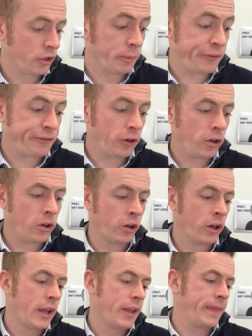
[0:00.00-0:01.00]
Number
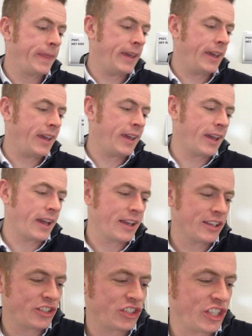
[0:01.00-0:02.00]
four, the
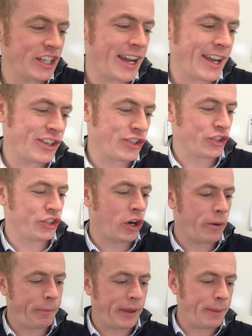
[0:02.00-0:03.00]
shinai should
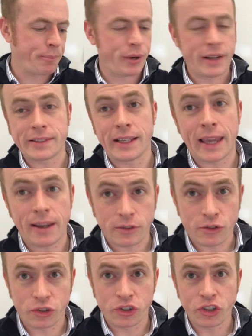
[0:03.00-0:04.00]
not be pressed
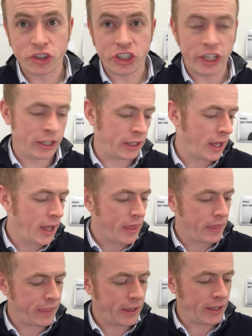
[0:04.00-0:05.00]
against or touching
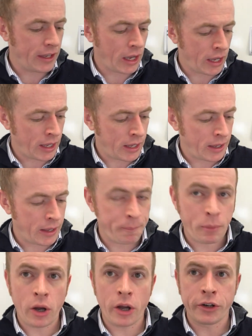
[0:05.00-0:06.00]
the
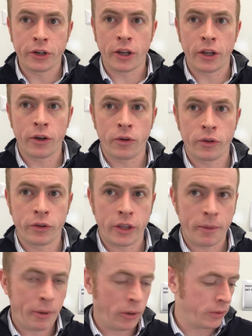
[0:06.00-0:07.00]
partner or
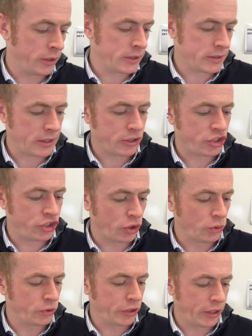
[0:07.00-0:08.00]
the opponent's
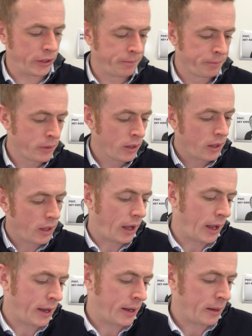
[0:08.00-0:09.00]
shoulder.
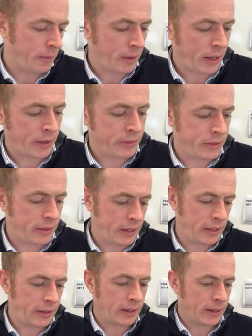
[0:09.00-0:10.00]
And
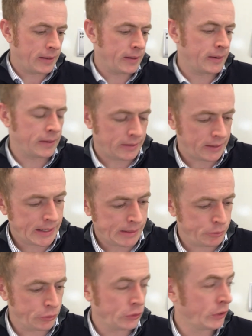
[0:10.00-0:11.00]
the
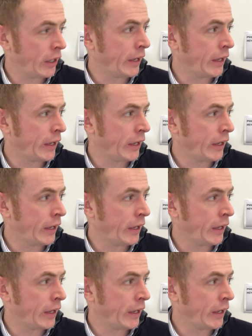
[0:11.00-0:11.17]
habu,